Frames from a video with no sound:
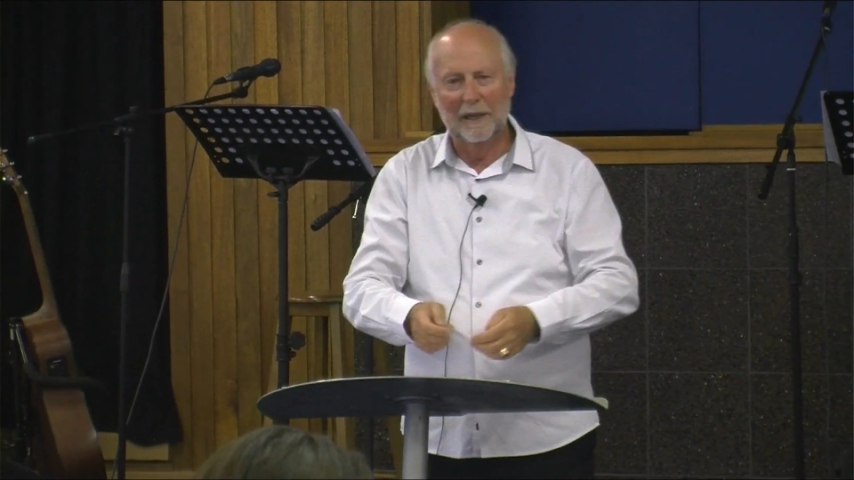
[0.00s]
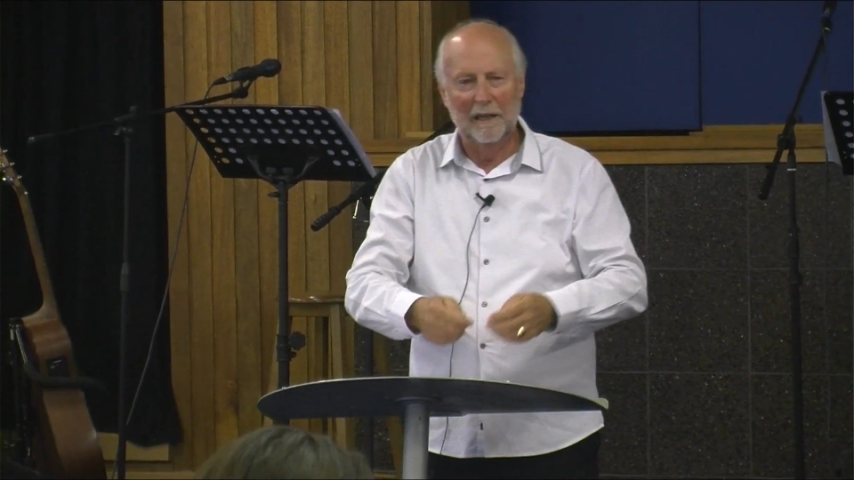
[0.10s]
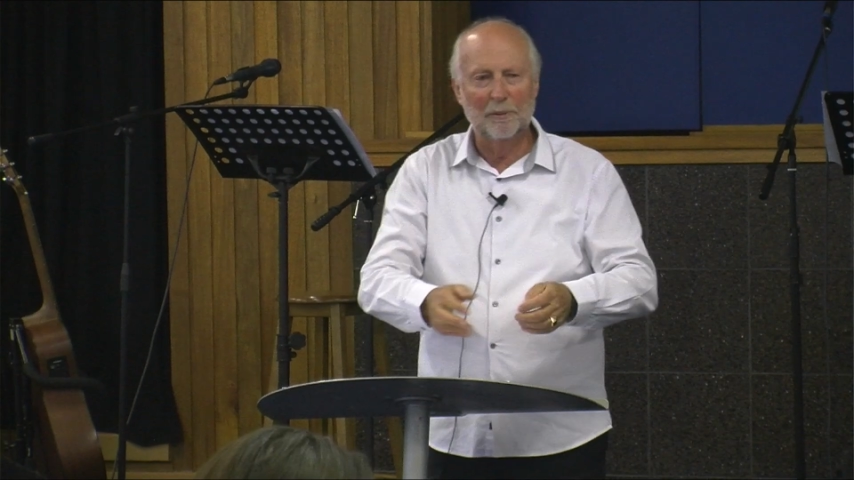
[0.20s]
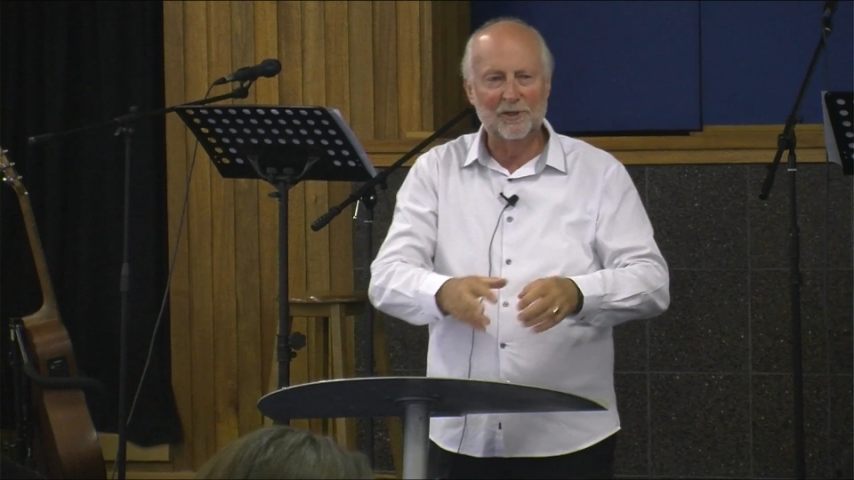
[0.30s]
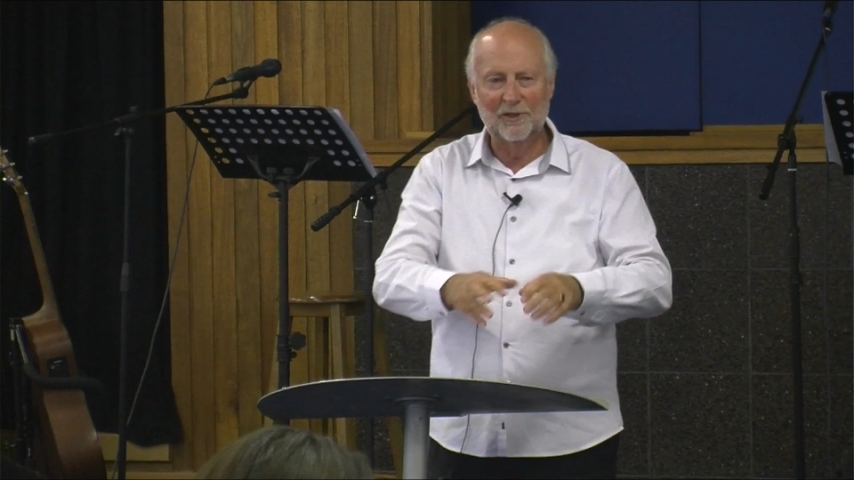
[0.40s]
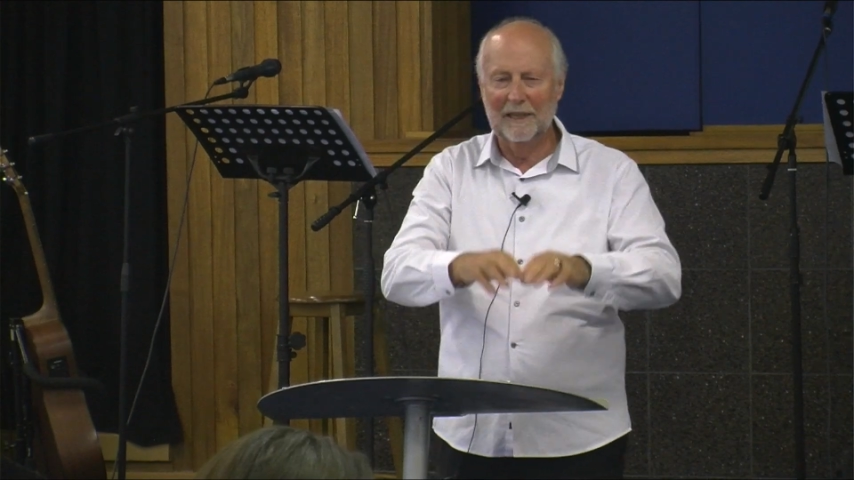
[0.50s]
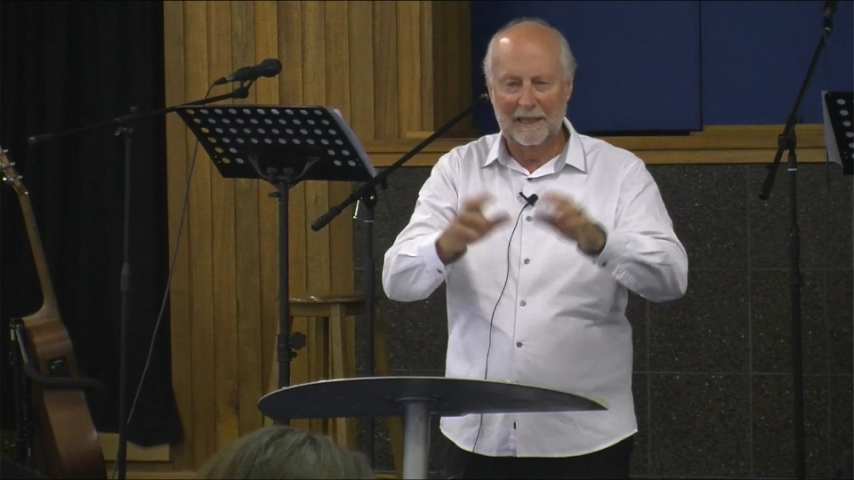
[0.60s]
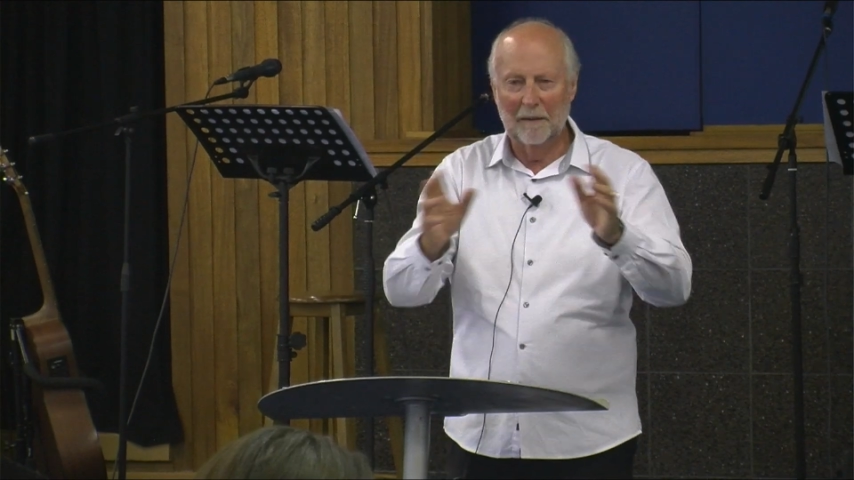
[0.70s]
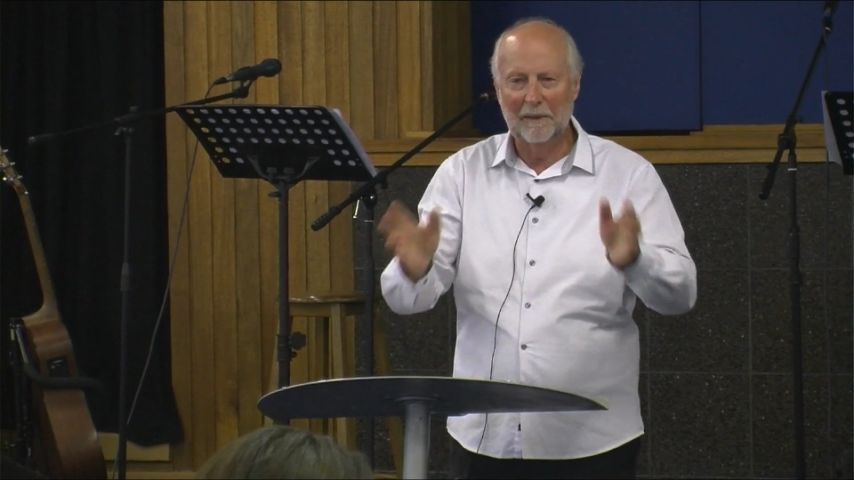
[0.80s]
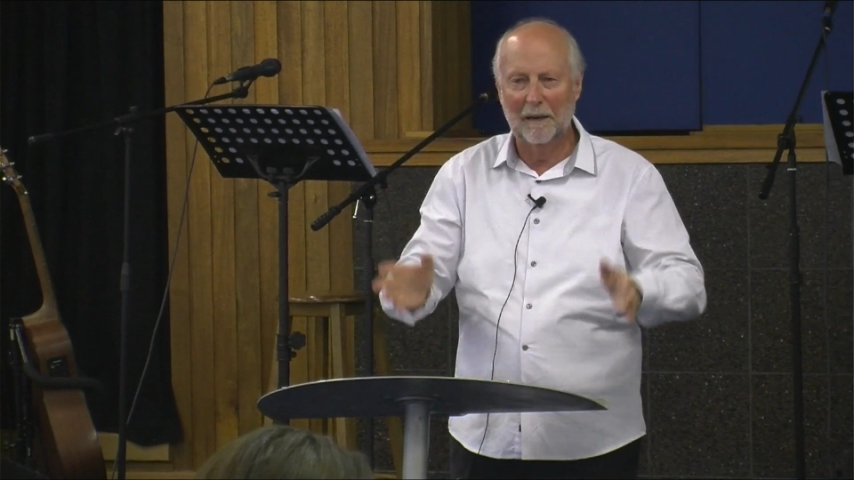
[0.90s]
inputs and
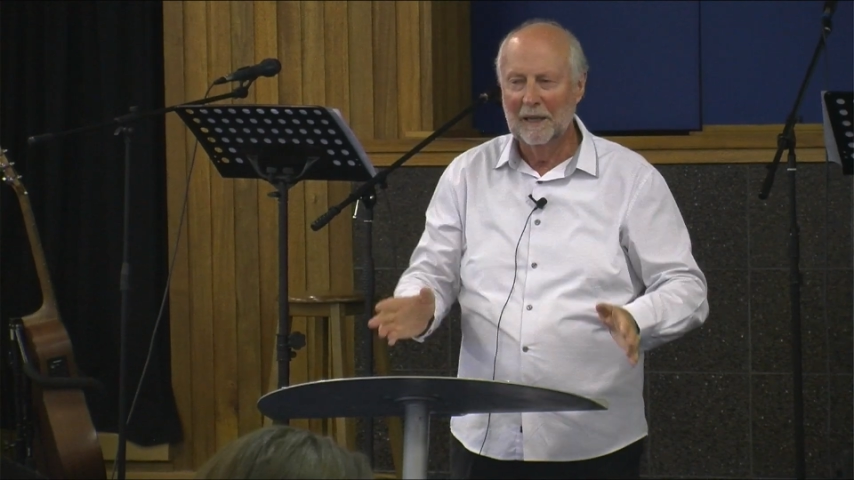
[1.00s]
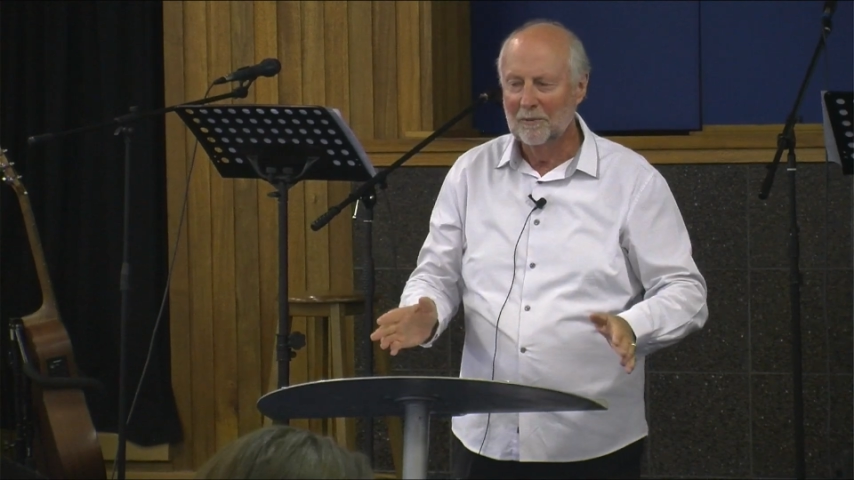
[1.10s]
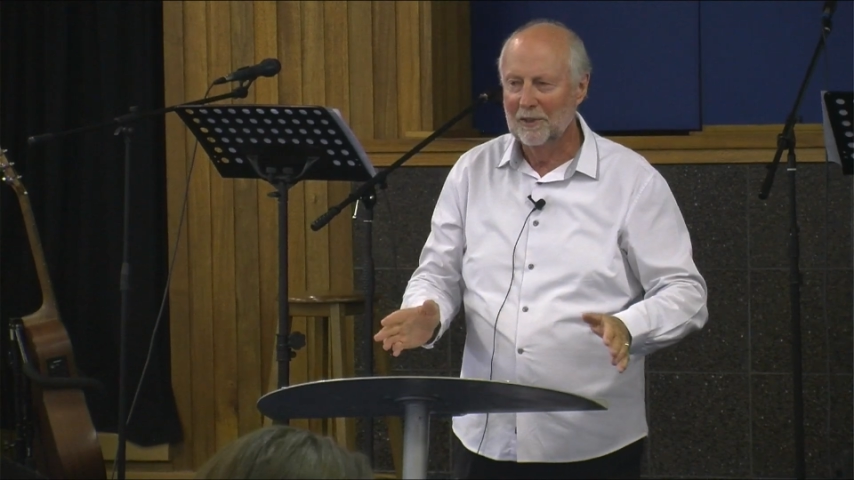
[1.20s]
it come up